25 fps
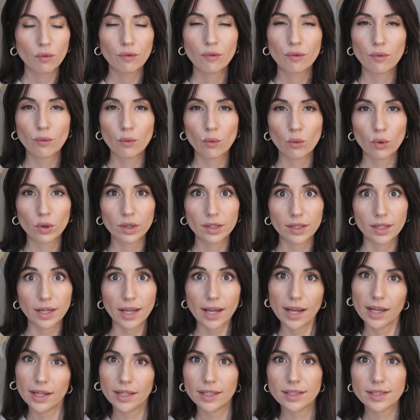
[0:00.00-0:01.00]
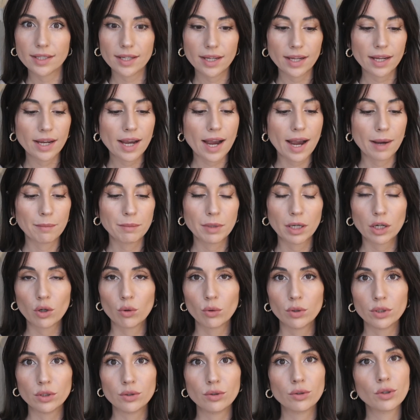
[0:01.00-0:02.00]
for the editing, I'm not
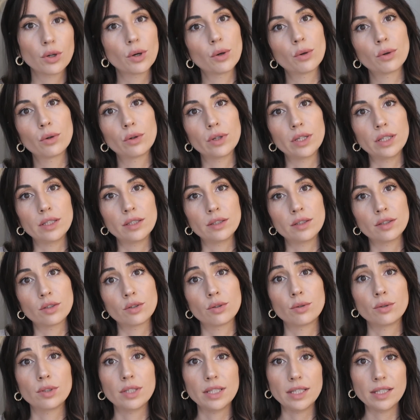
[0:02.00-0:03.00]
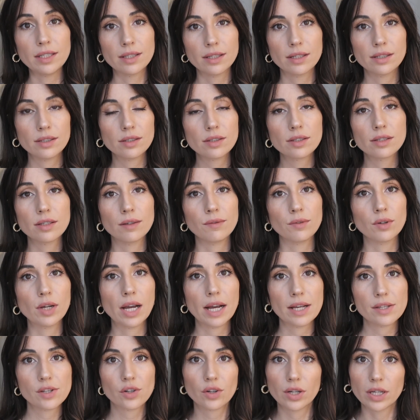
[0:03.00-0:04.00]
going to go into detail. If you
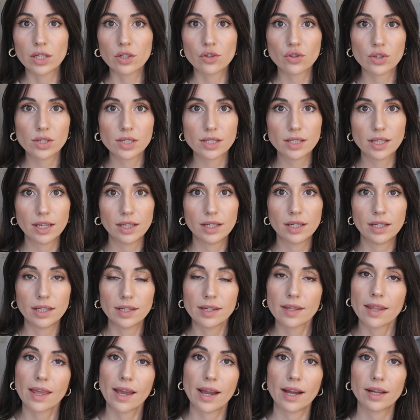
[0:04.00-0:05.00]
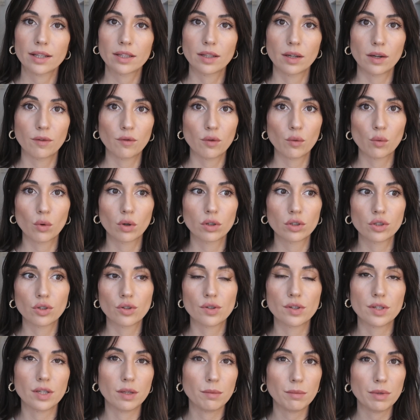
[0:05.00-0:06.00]
guys are interested in that and if you want to
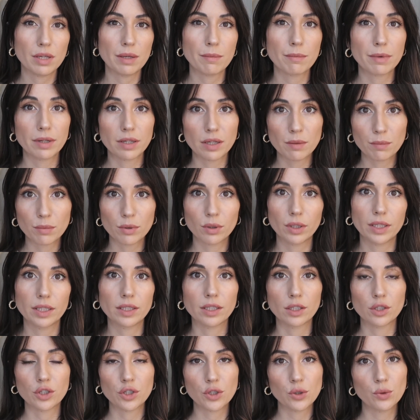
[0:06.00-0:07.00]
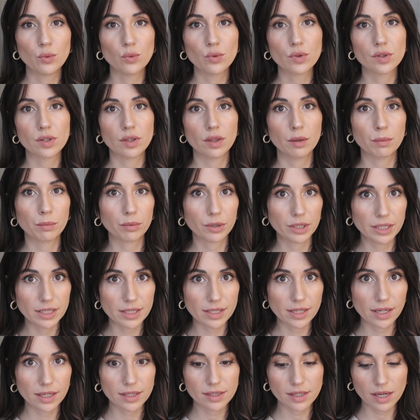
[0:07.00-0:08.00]
see me manipulate and use the
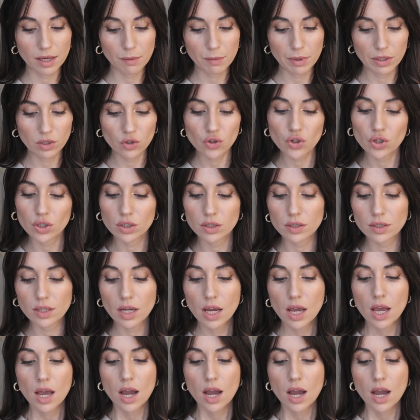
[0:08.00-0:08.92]
presets I mentioned,